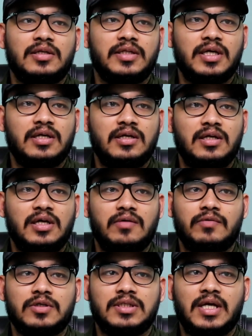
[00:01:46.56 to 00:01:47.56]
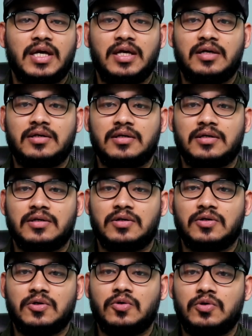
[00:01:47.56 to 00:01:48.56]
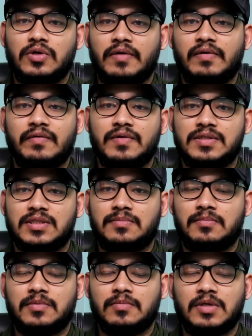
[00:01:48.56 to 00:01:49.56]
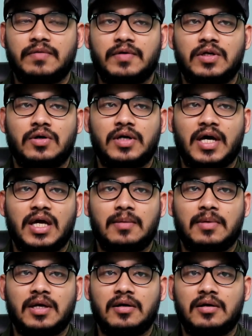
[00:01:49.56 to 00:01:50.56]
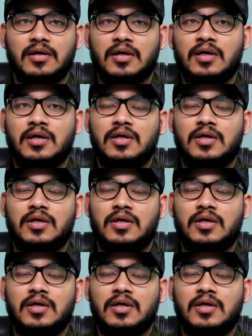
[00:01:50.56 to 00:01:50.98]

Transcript: then he was like, no, you have given your time and